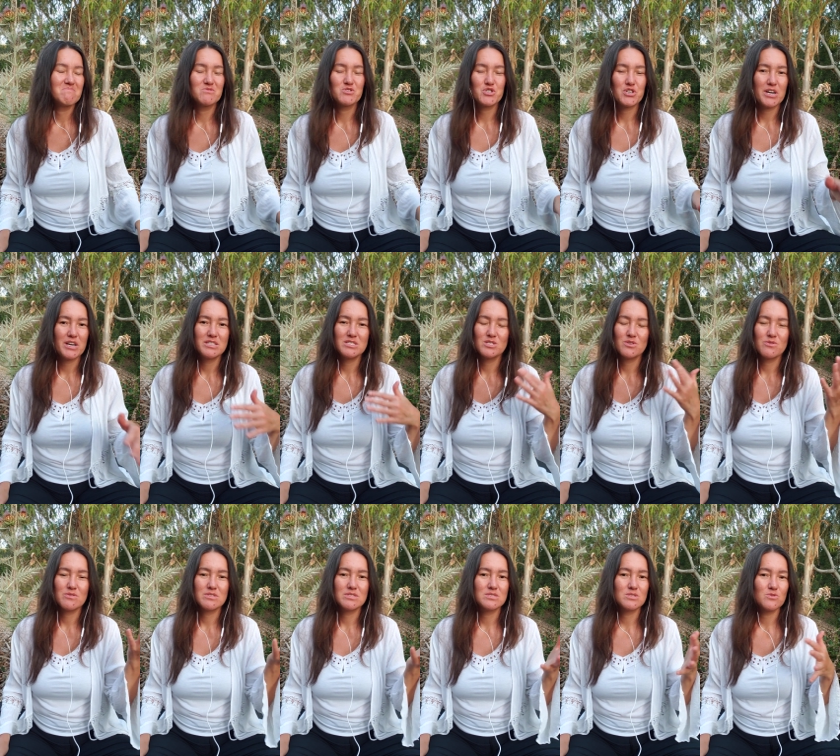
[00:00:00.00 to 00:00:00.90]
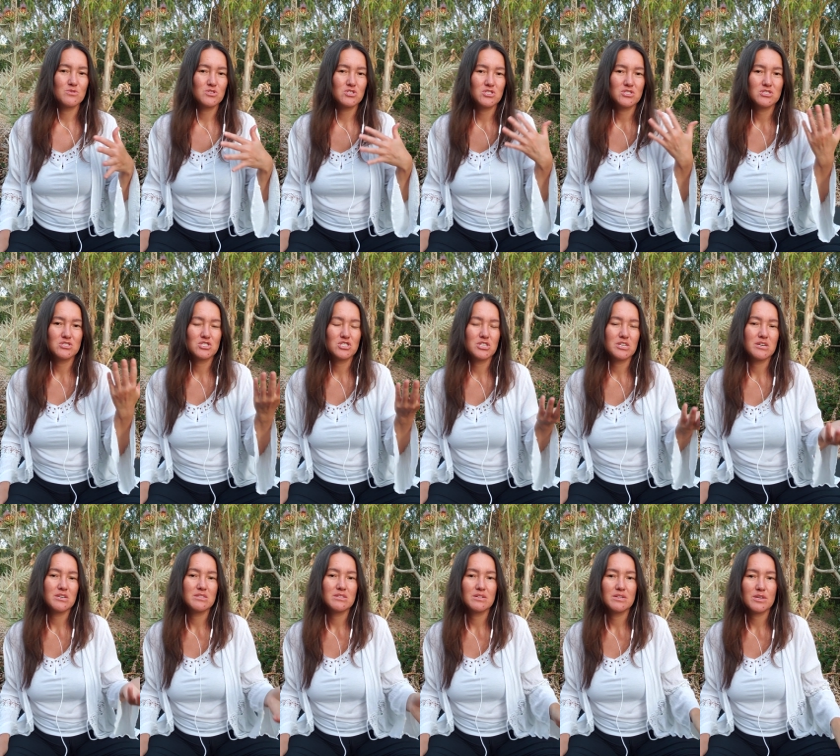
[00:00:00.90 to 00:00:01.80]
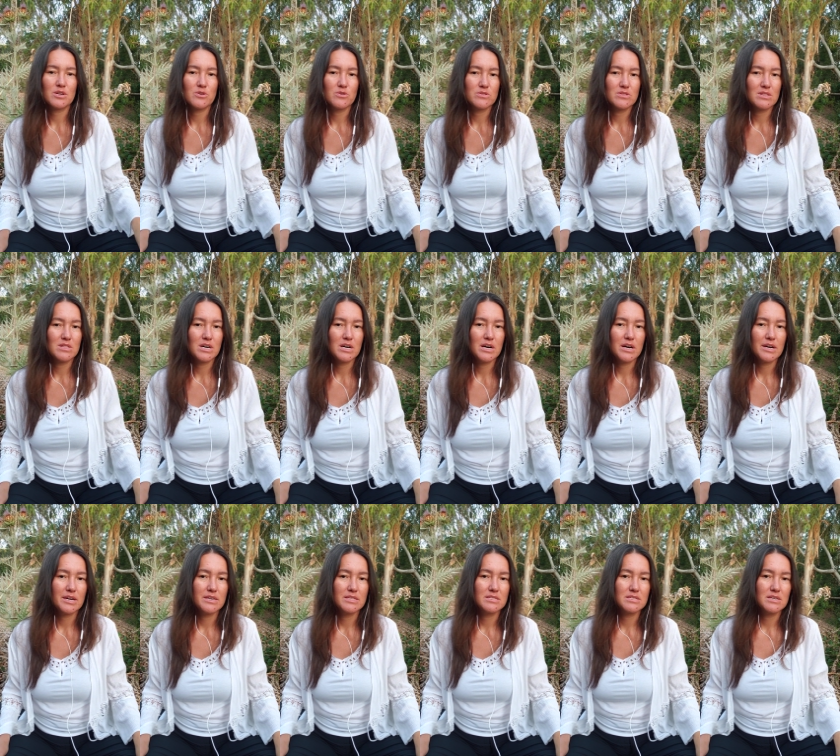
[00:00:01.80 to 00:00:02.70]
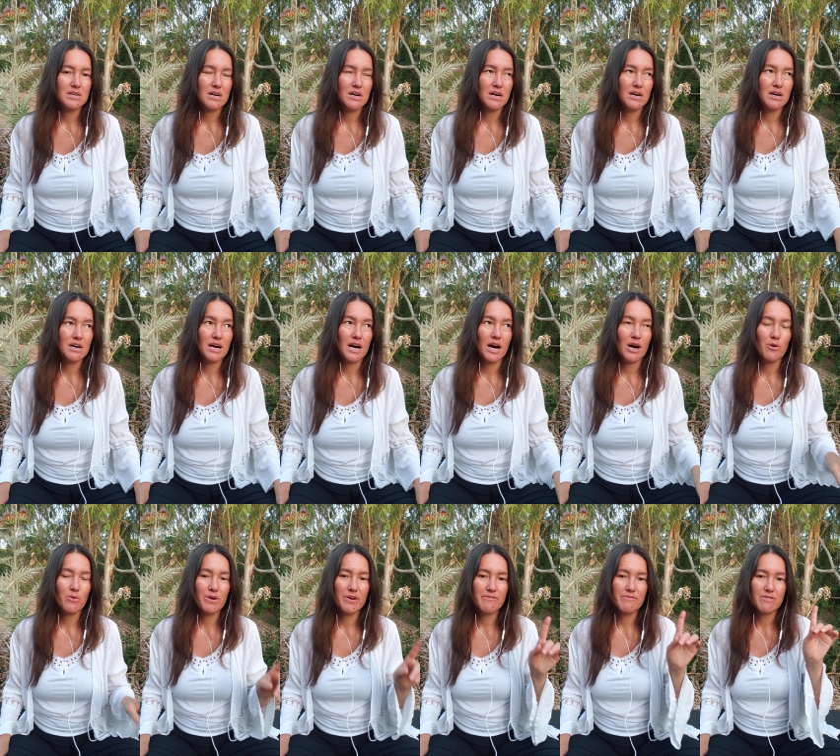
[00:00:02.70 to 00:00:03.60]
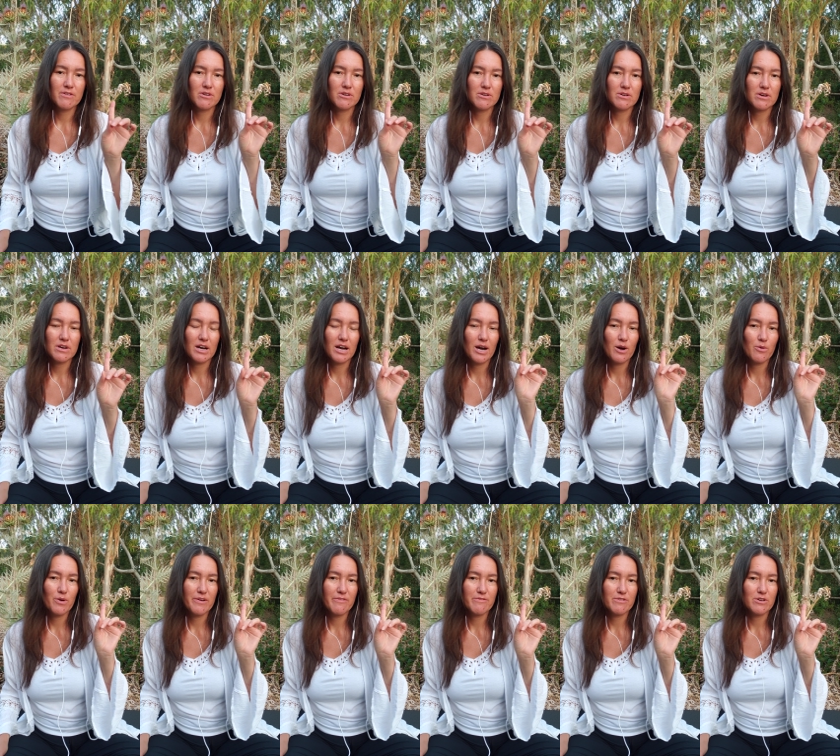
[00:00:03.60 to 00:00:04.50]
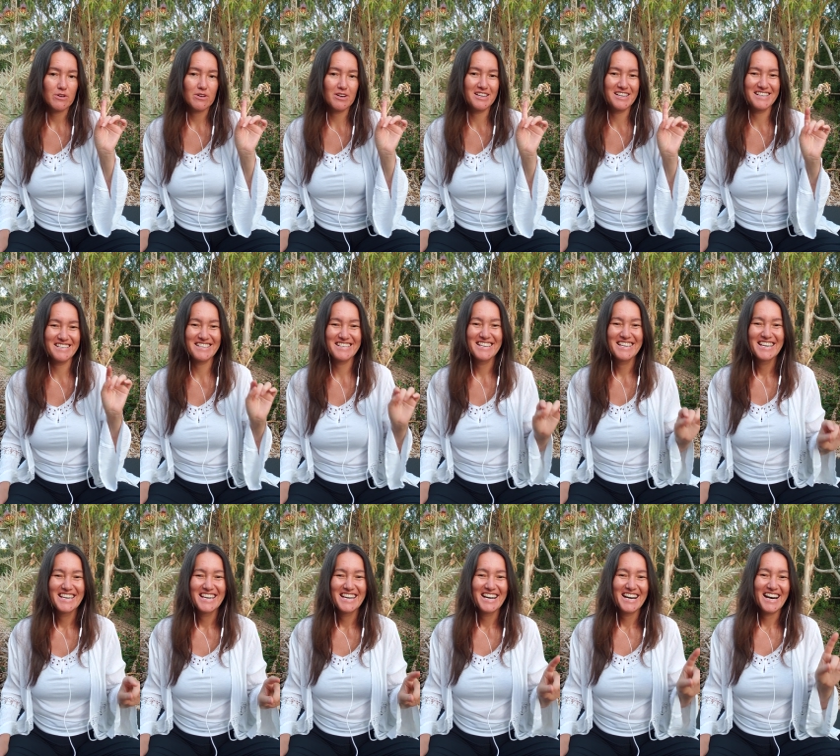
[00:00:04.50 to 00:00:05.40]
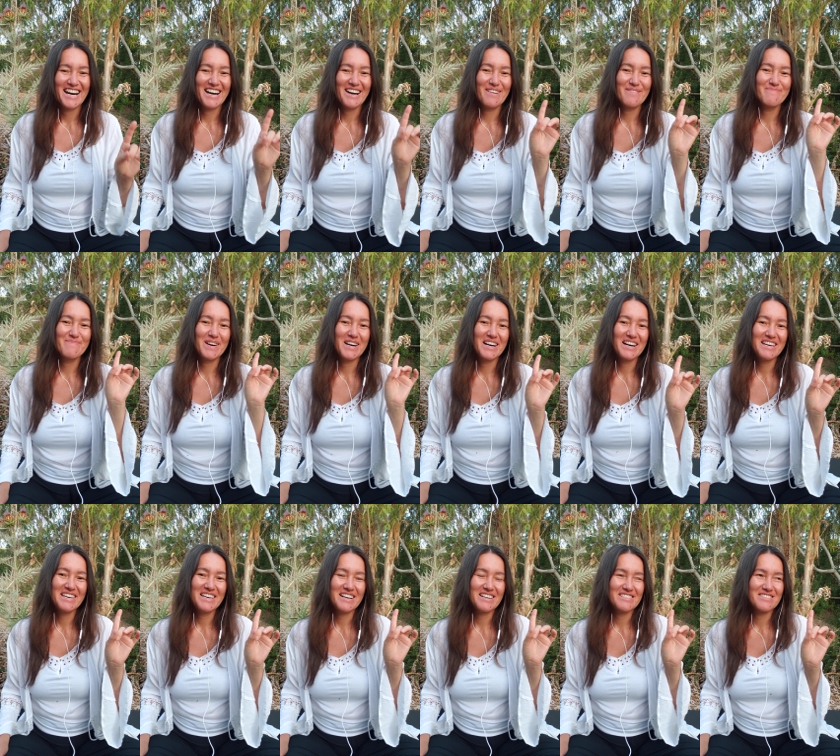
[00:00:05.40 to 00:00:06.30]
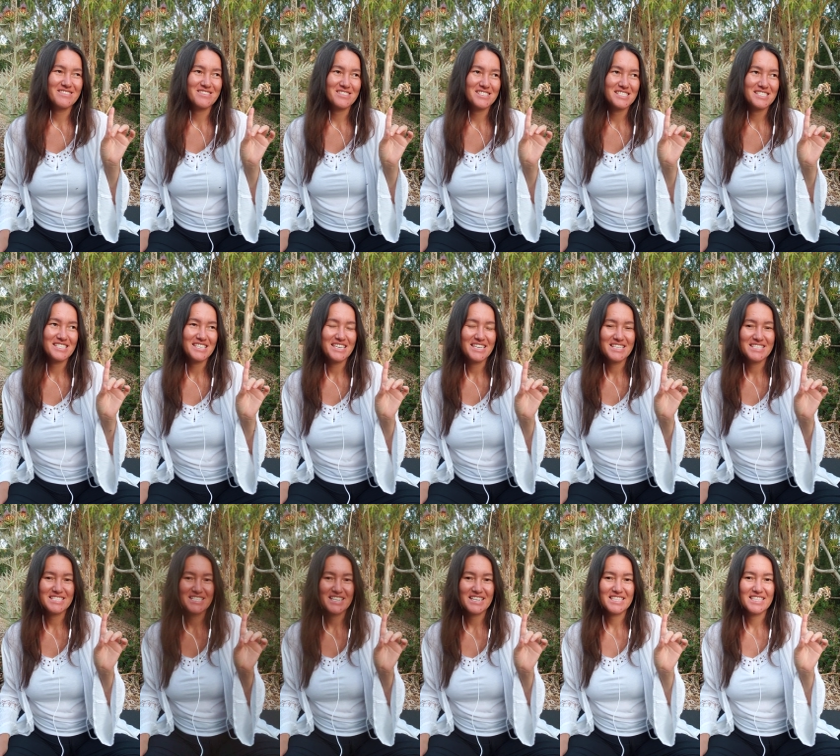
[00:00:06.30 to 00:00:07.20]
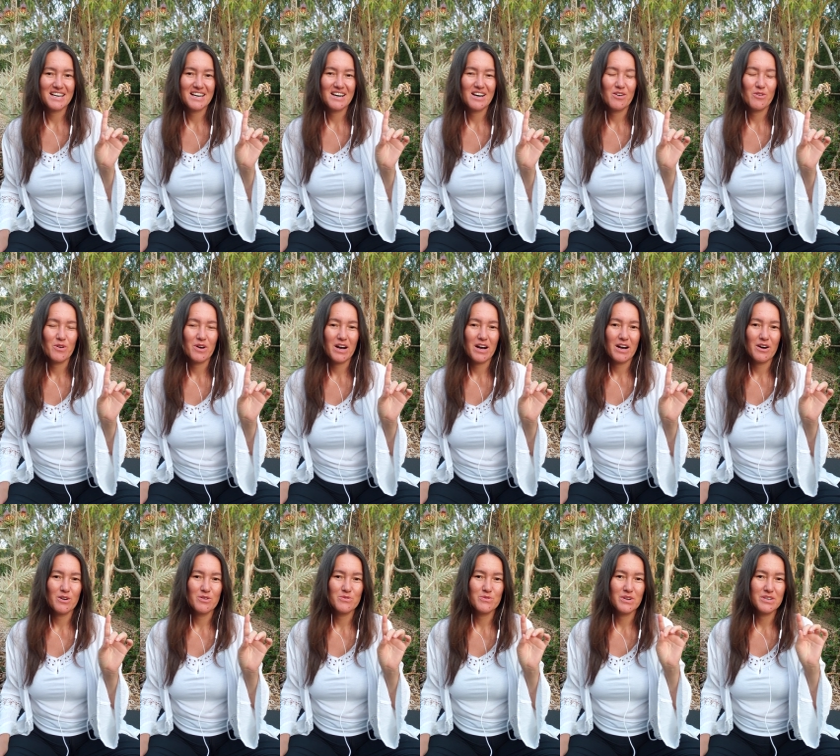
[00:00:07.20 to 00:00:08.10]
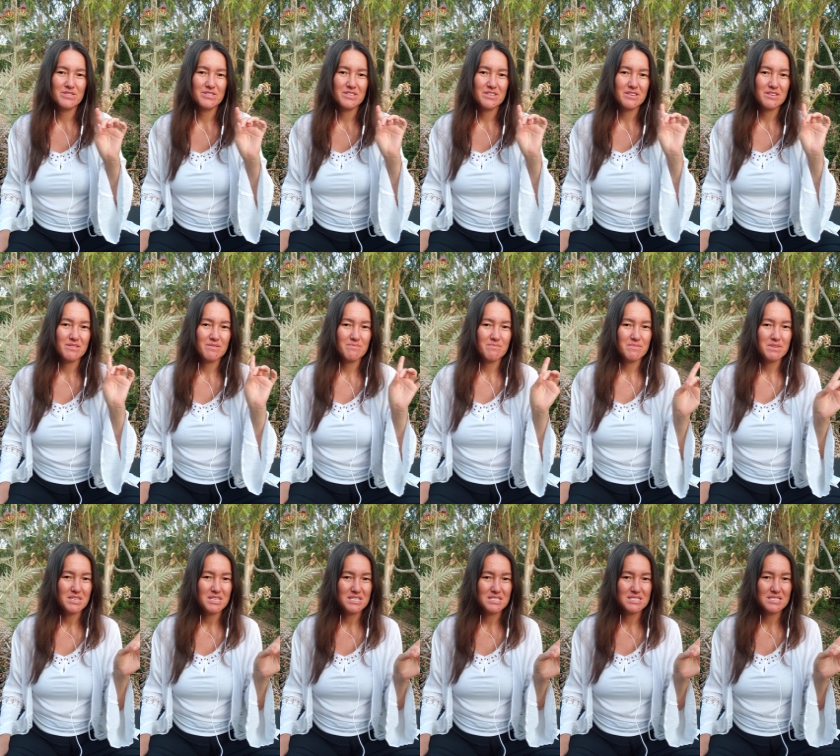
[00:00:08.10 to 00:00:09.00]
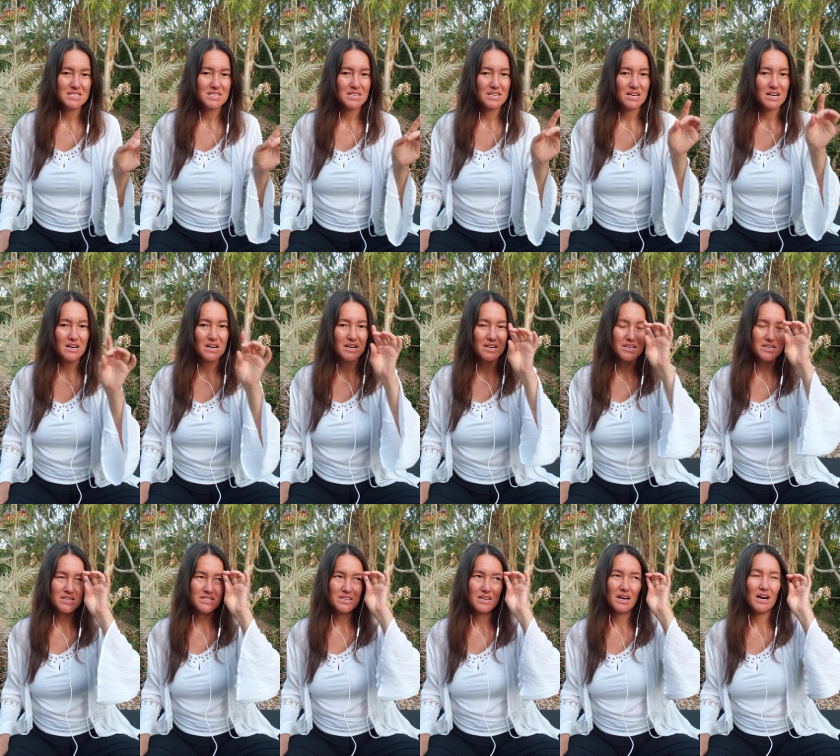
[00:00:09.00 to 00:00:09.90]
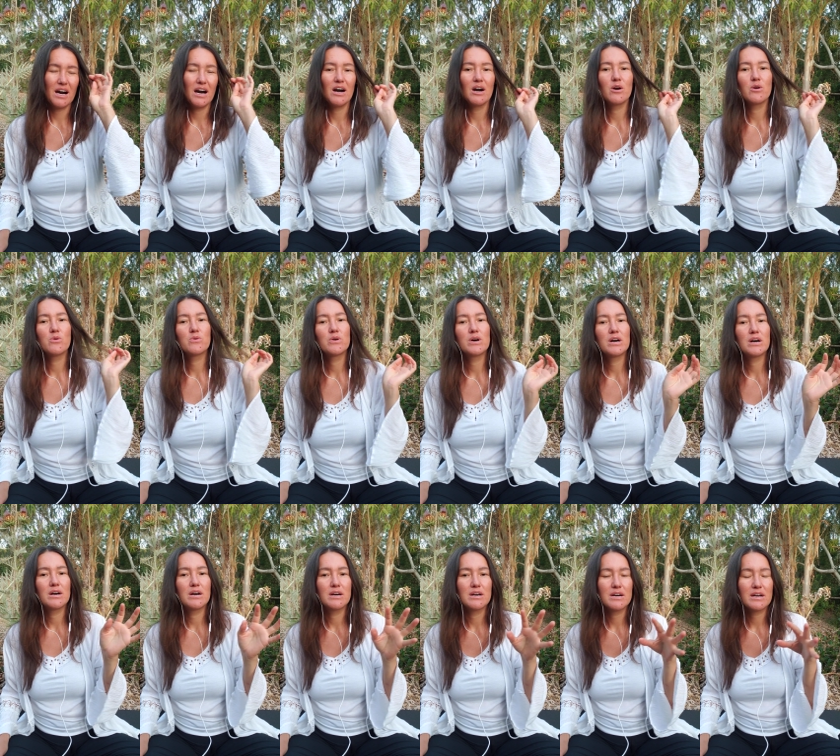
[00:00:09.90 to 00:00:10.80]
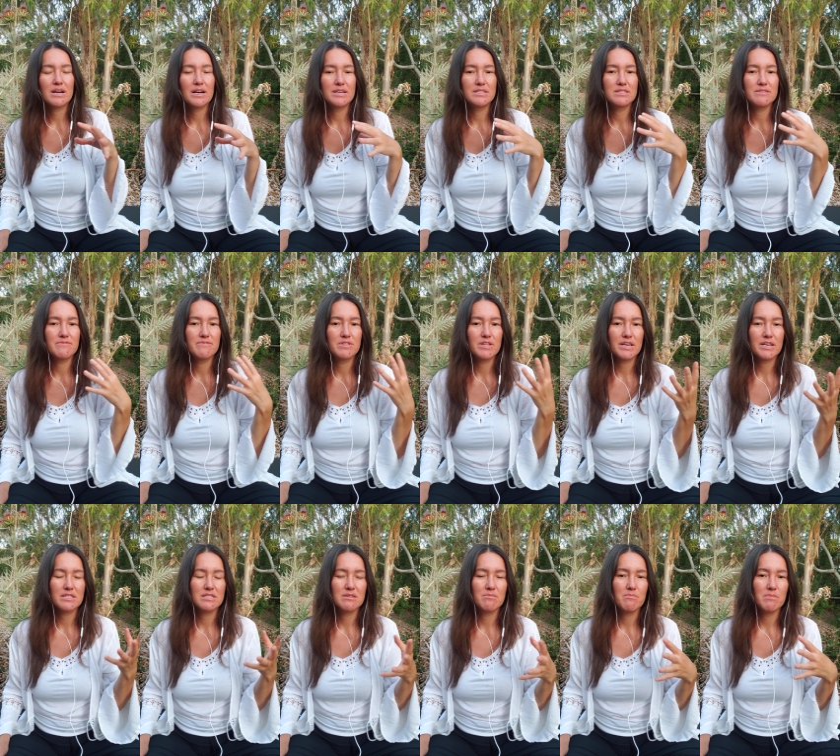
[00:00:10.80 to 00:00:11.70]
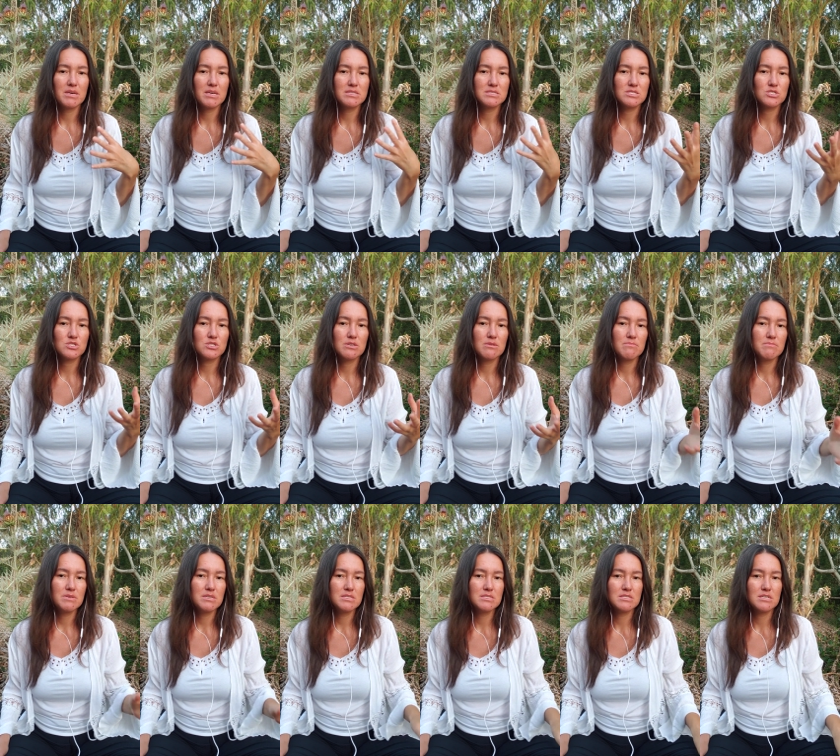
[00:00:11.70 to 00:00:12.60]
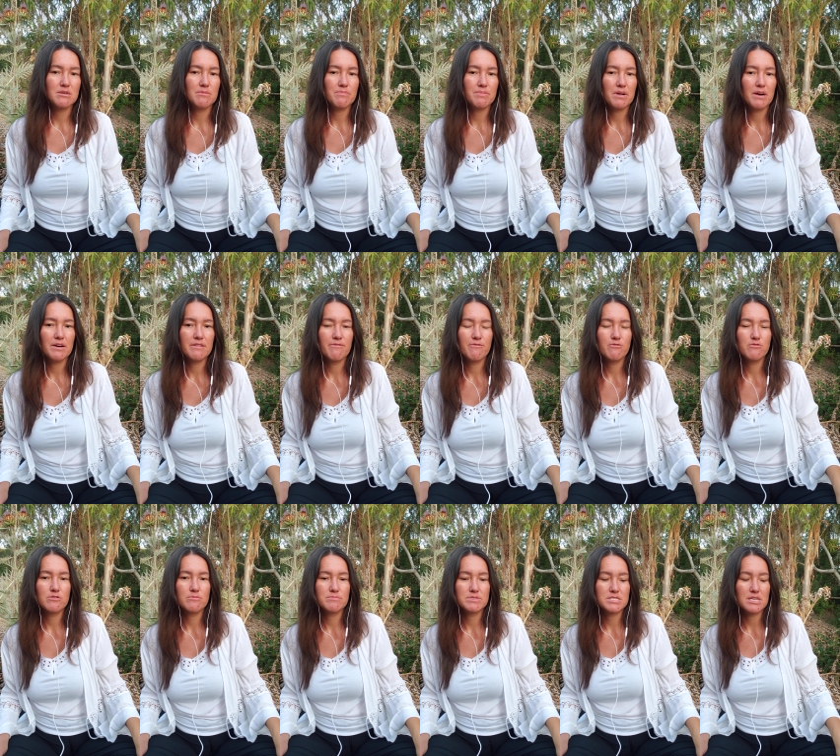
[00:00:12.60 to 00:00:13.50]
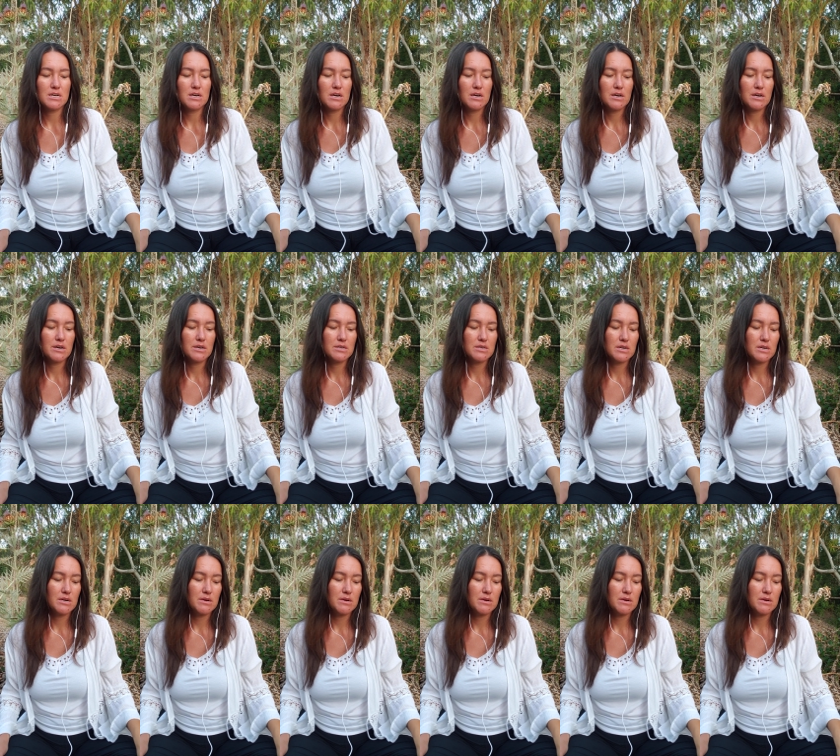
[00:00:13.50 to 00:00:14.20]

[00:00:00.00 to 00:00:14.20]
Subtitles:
try to research the channeling online. However, by understanding now how the media and how kind of like the mainstream media platforms are